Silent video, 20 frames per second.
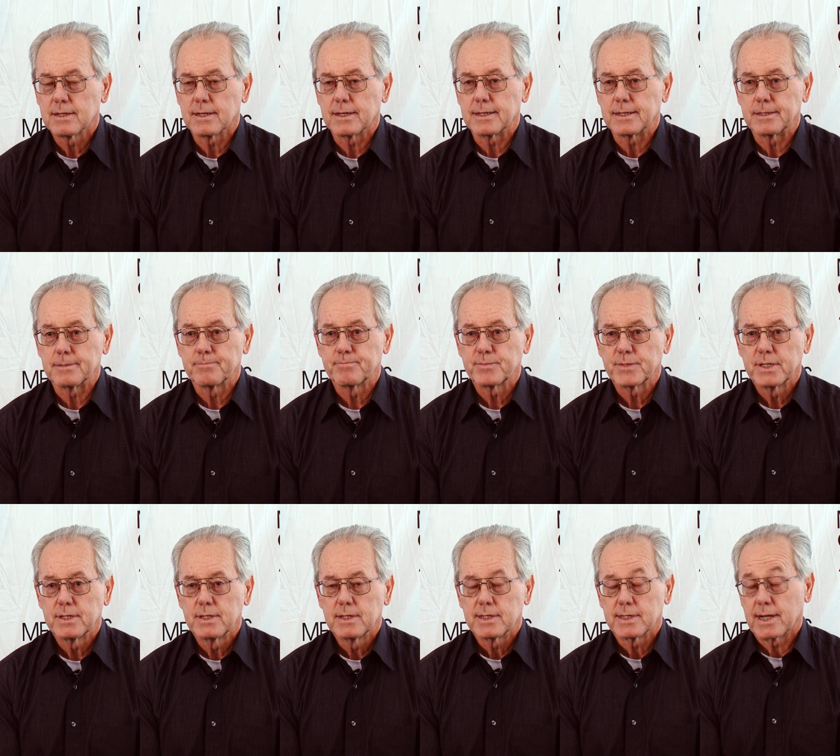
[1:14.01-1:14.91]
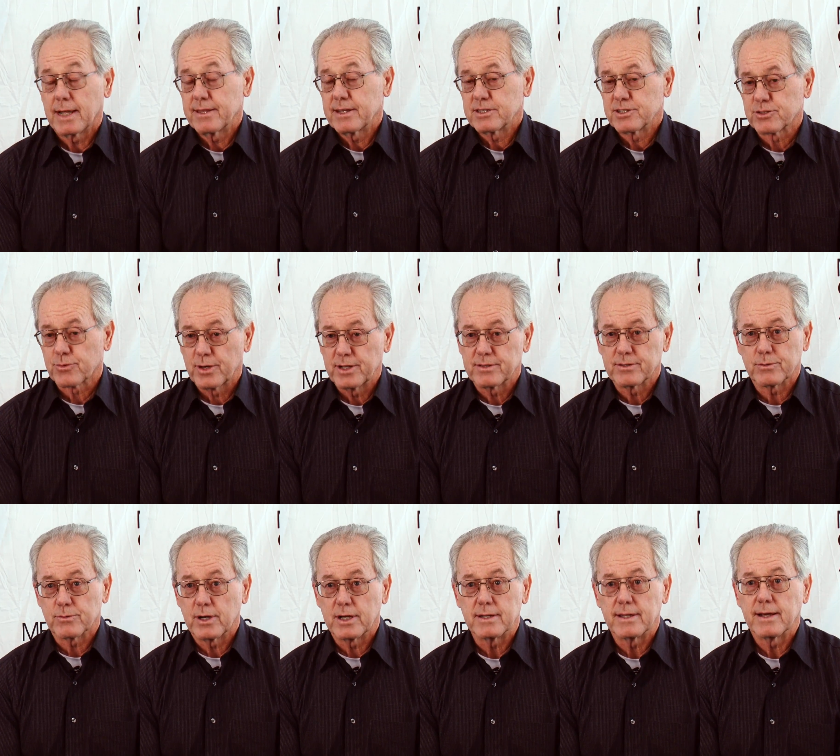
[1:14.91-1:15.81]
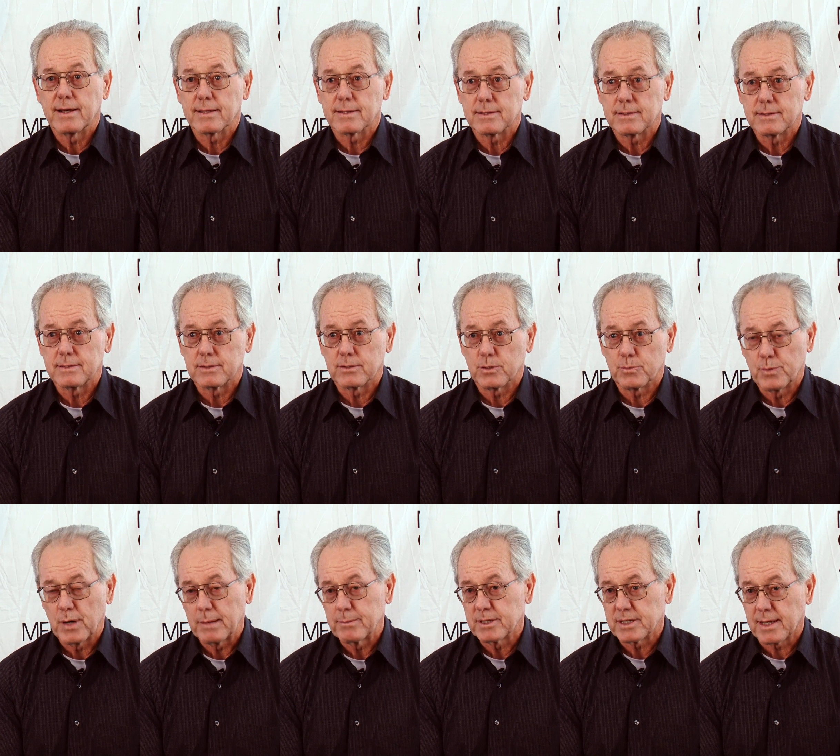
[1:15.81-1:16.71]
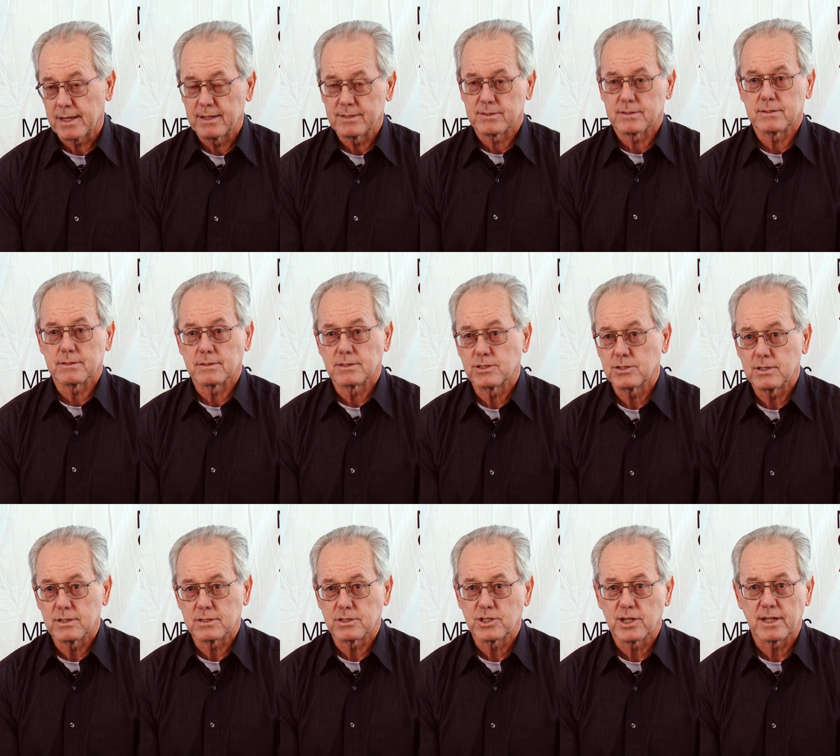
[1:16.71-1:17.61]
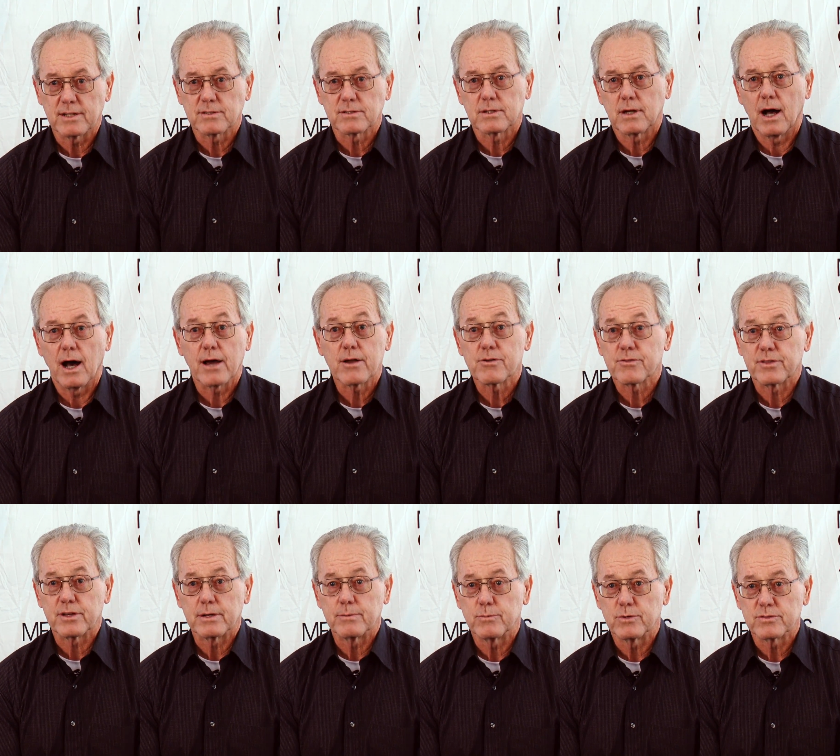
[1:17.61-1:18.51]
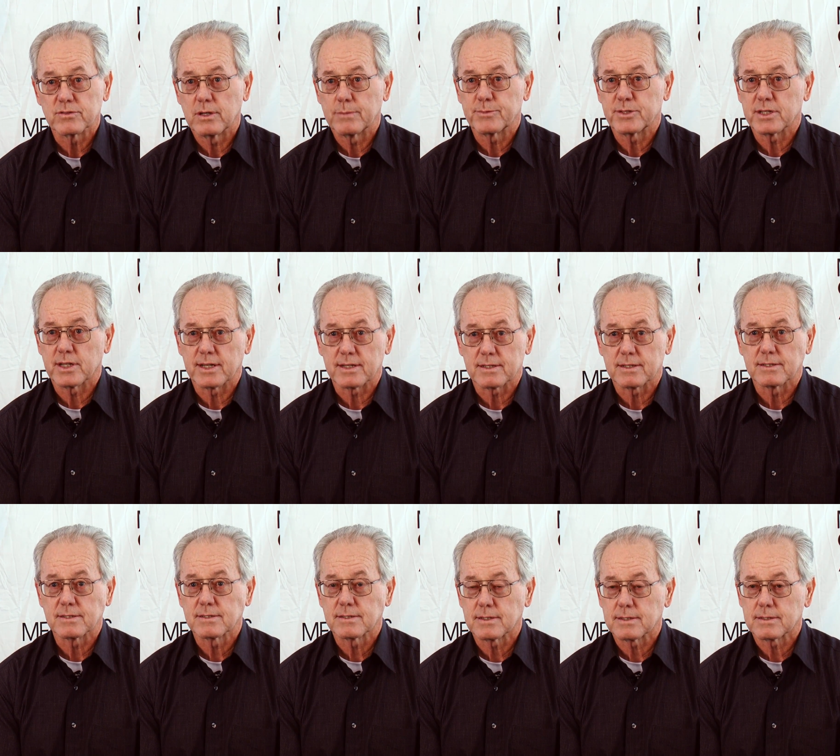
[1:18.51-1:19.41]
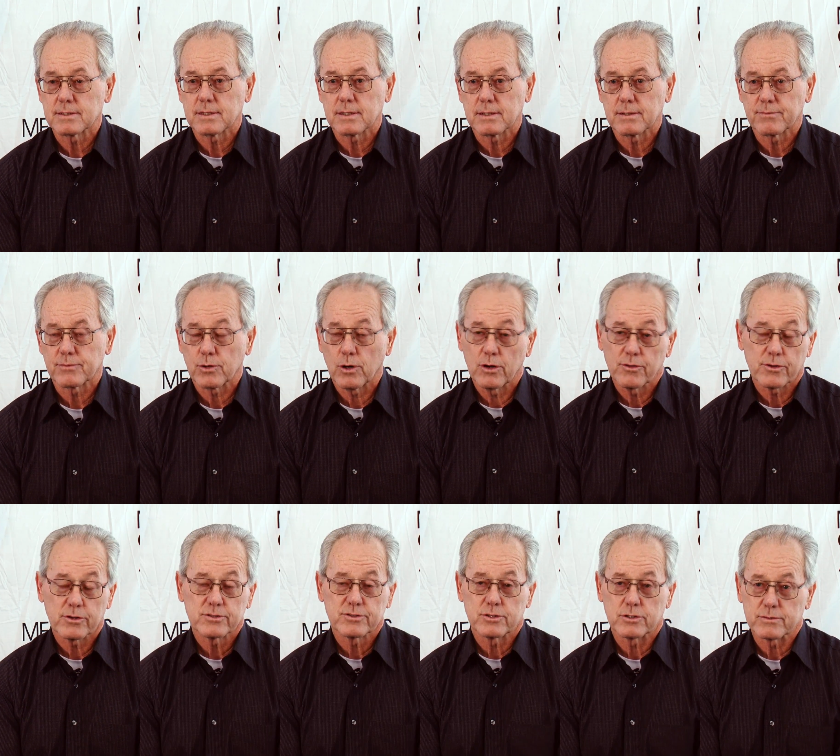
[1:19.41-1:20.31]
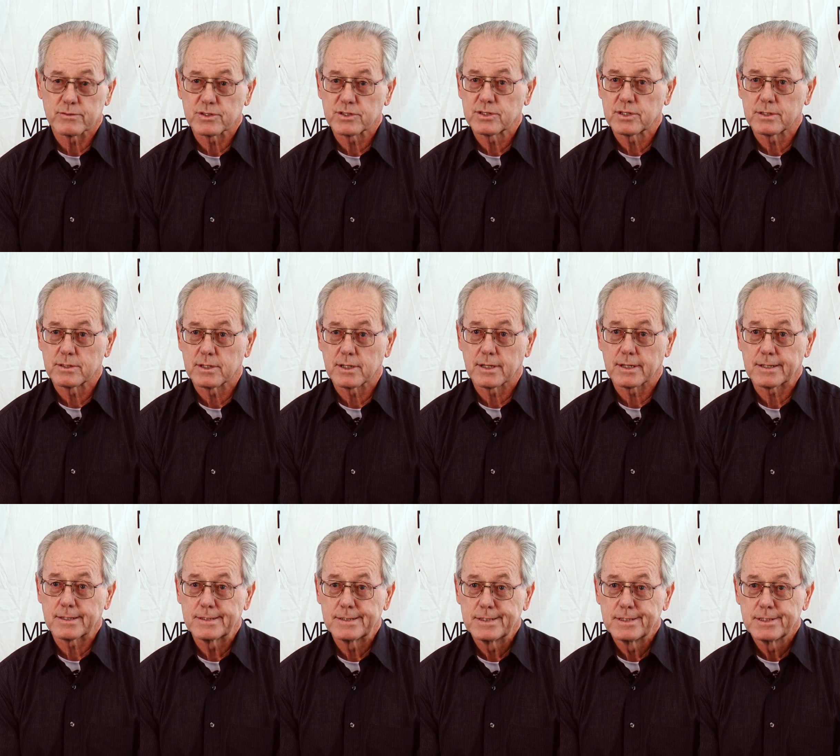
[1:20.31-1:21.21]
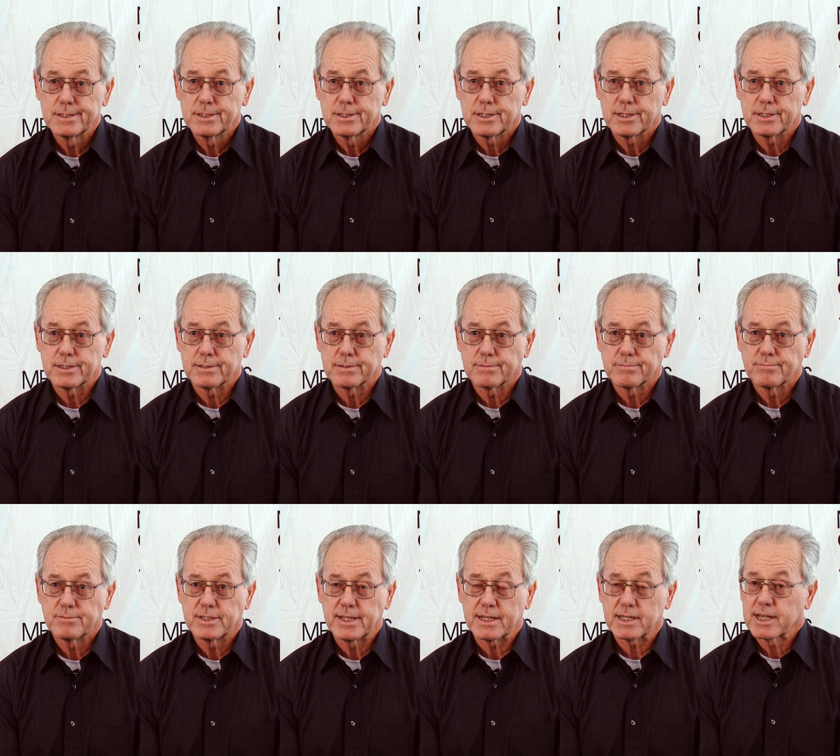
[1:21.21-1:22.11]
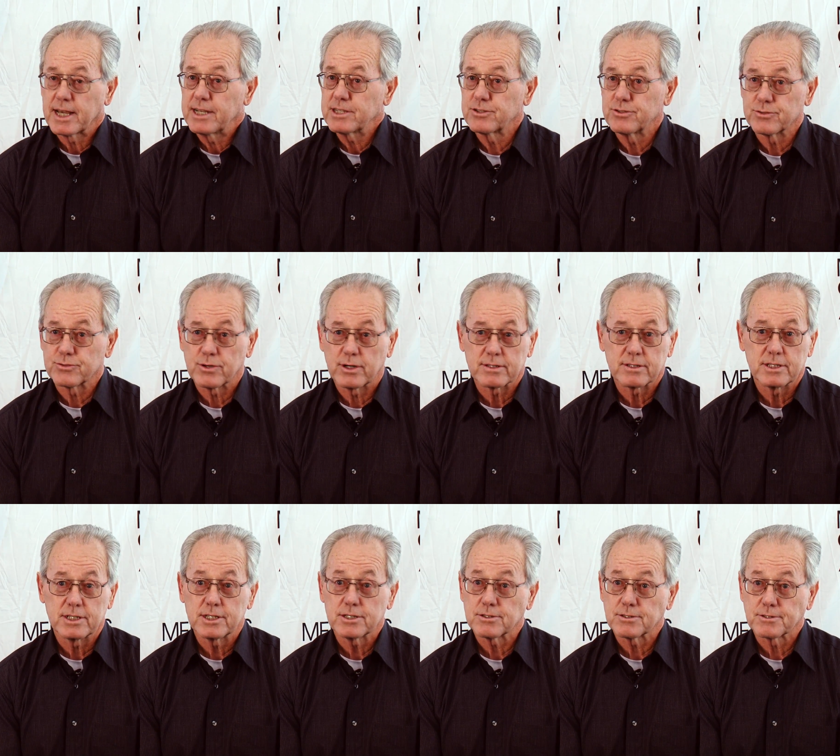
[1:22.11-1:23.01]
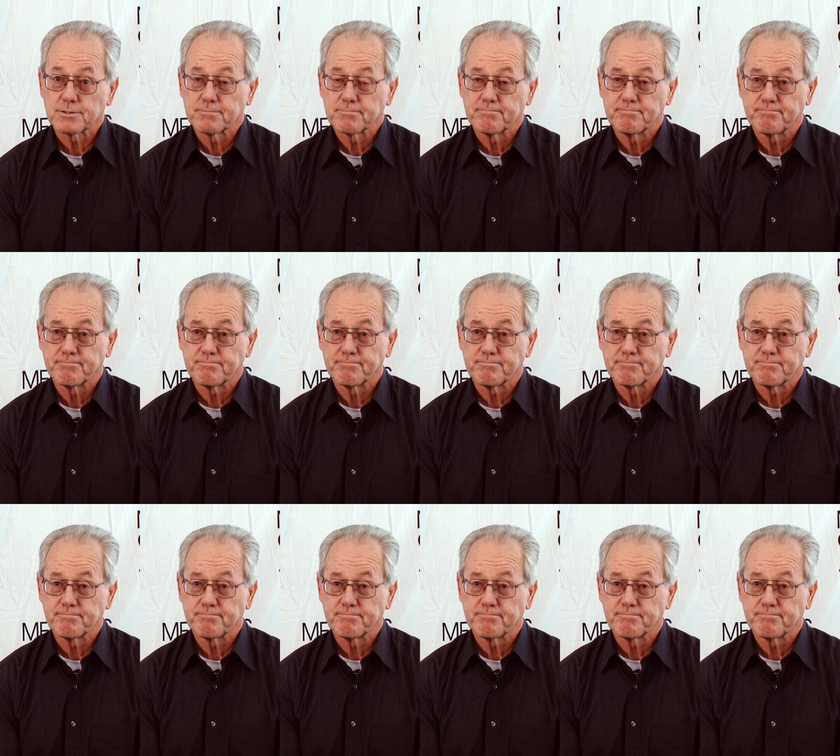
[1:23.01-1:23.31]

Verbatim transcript: Um, and I think it's great that right now that you know the public has a, ch a chance to honor them with something like this that, uh, for all their service and, uh, and dedication throughout the years.